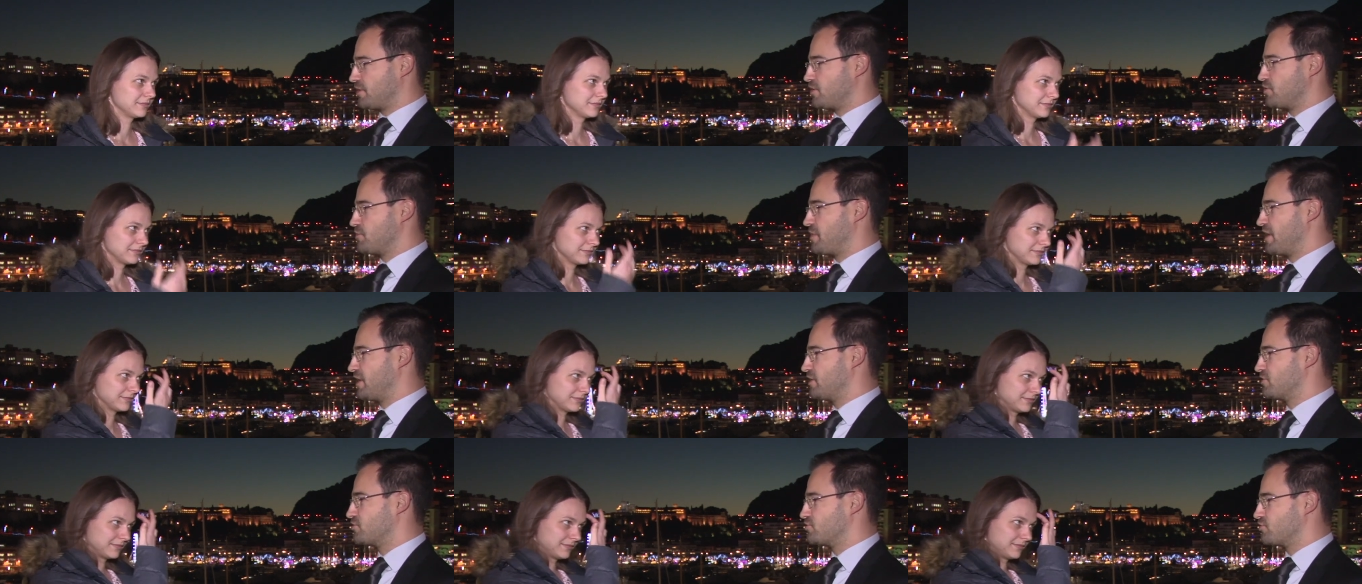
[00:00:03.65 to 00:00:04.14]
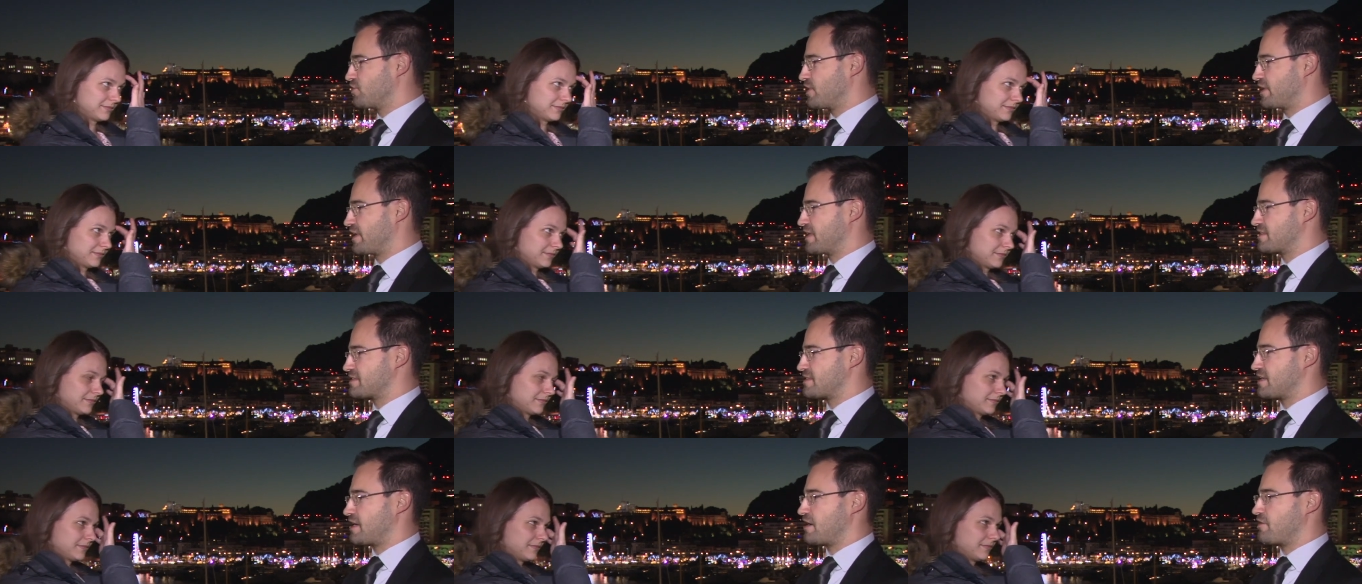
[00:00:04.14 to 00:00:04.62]
Speaker 1: You made a draw
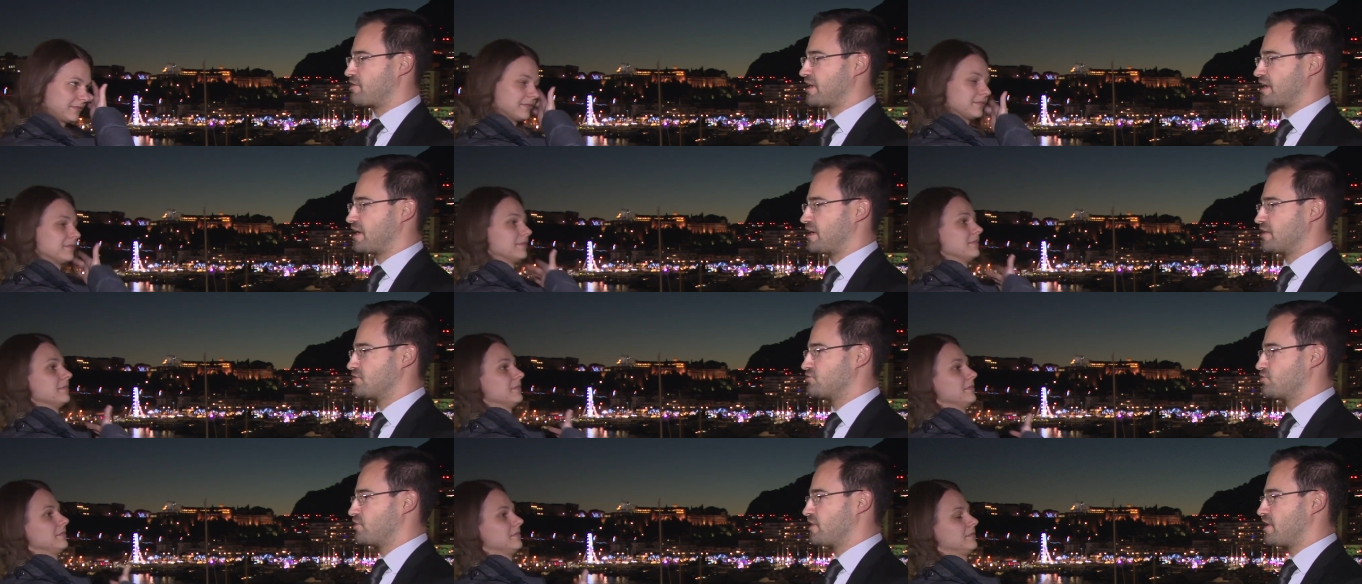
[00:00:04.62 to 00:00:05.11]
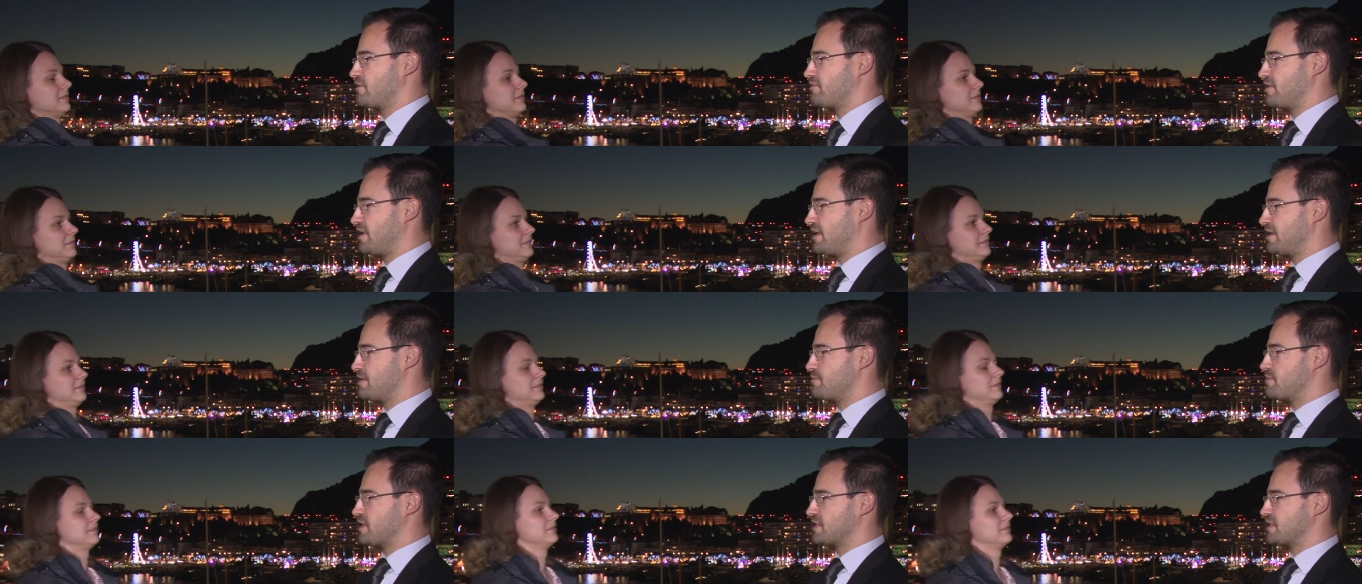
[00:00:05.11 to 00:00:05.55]
against Harika Dronavalli,